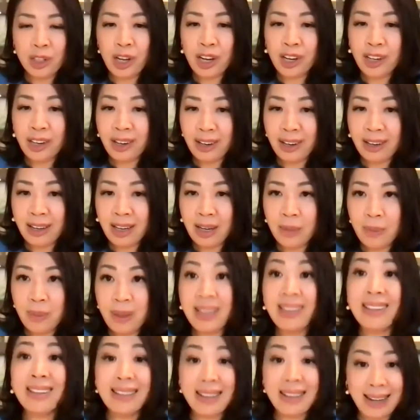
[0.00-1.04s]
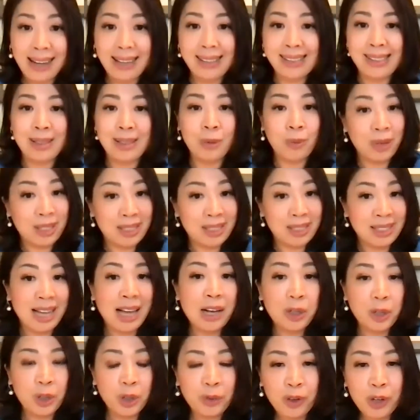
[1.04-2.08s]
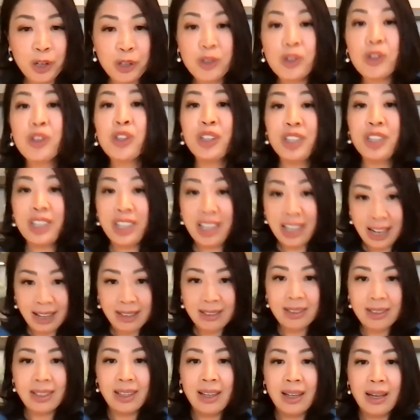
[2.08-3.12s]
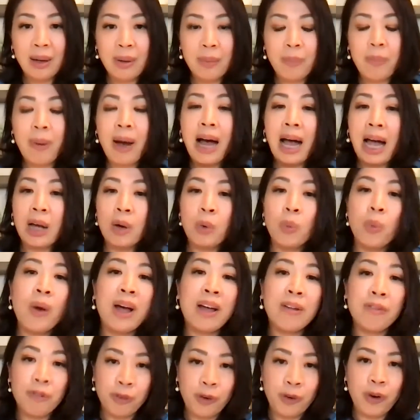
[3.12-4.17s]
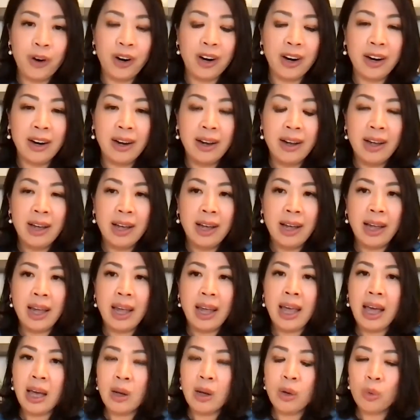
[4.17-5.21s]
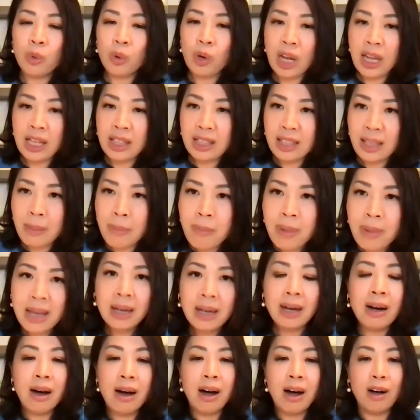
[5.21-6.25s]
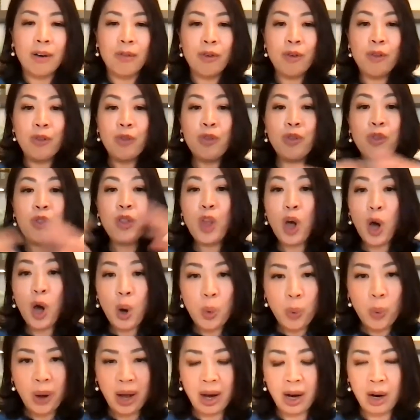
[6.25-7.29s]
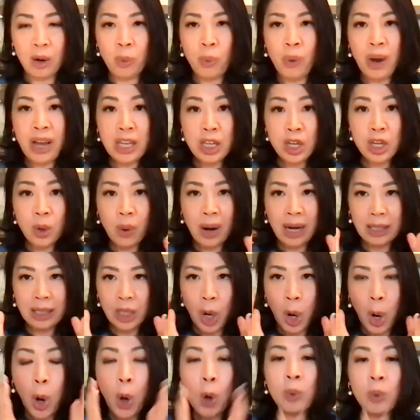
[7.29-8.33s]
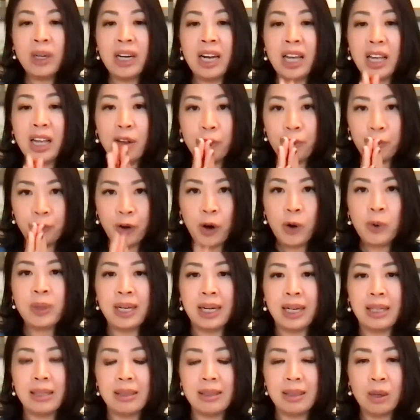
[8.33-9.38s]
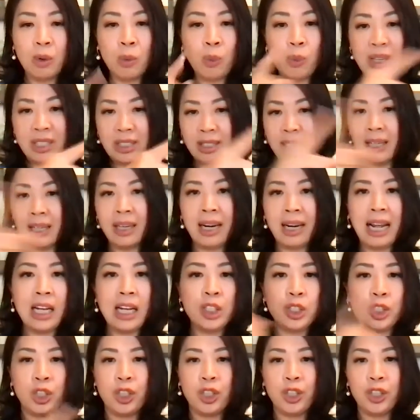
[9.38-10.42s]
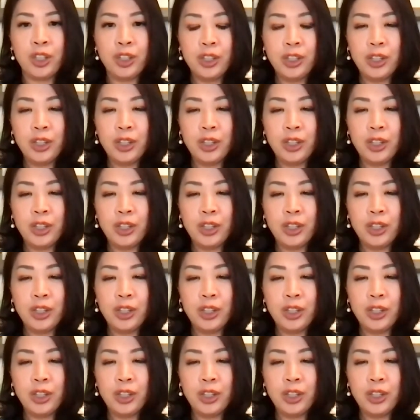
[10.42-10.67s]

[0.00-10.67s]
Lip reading: scared a little bit? Yes. Was I nervous? Yes. But I went for it. And in the middle of nowhere, when you are the only focus with the nature,